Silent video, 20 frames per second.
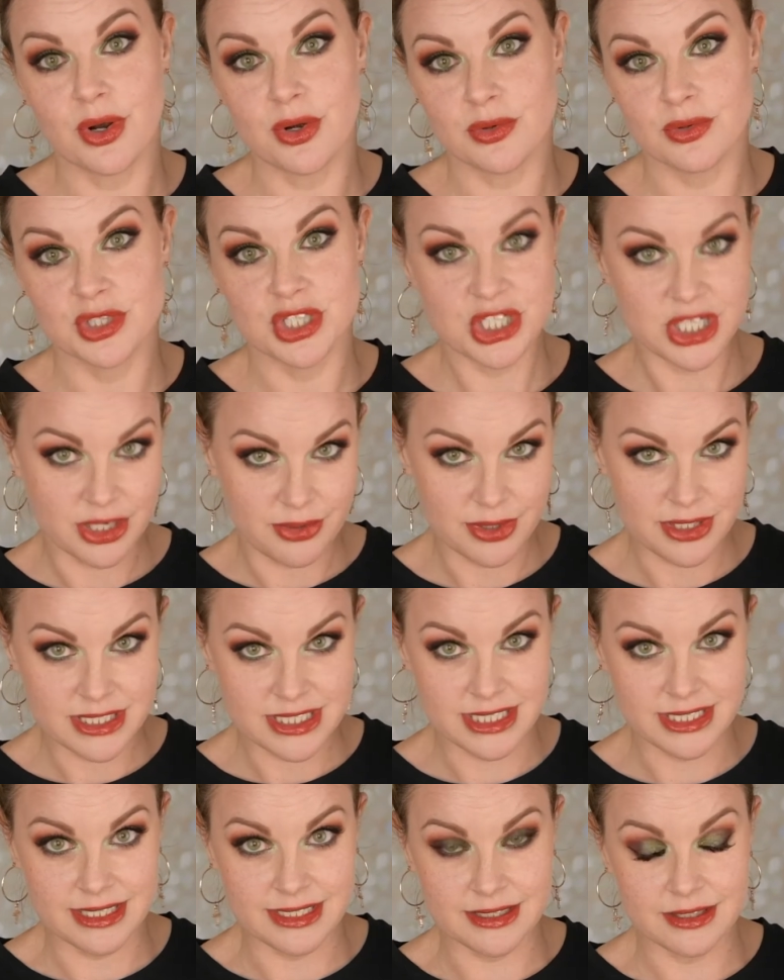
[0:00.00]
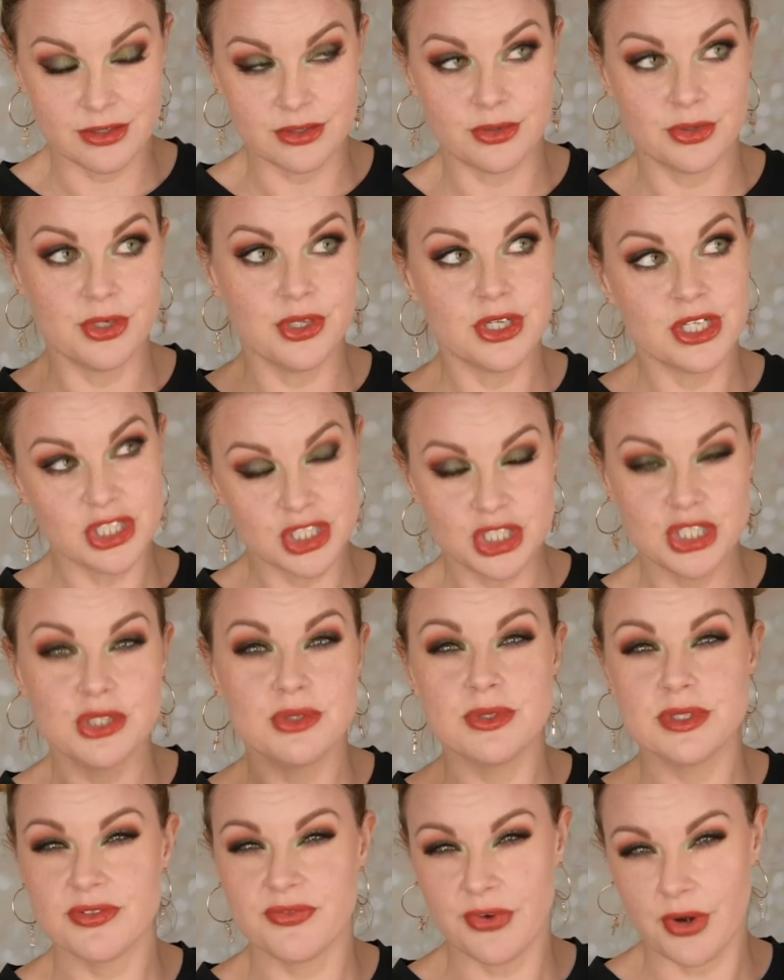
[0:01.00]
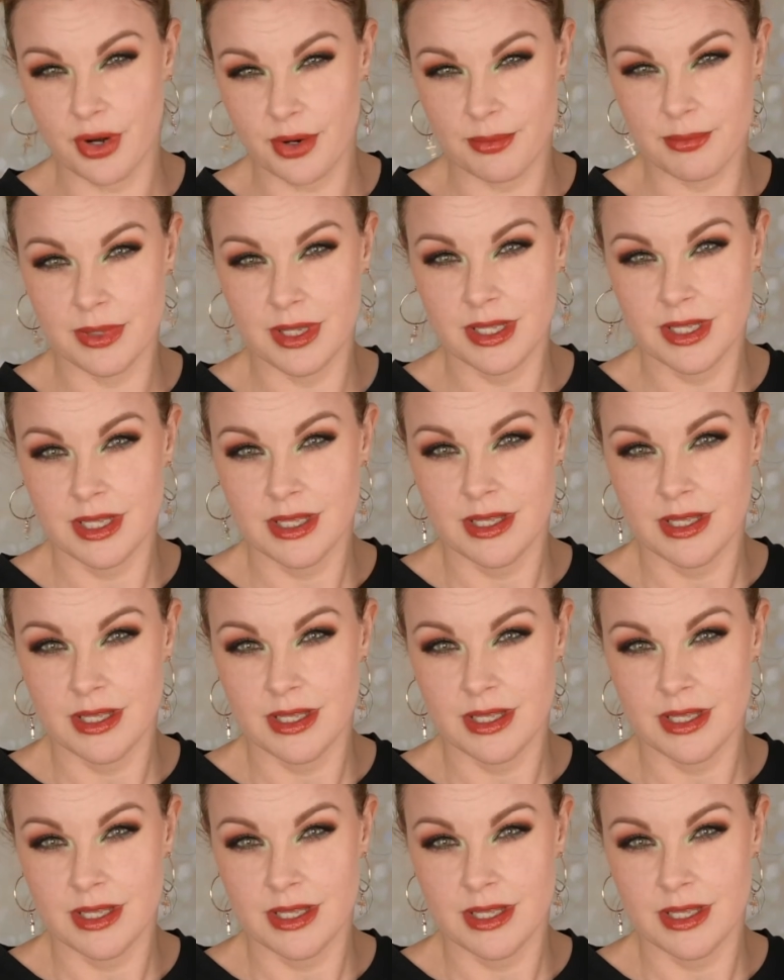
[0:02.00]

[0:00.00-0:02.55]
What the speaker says: own charity, or you can choose from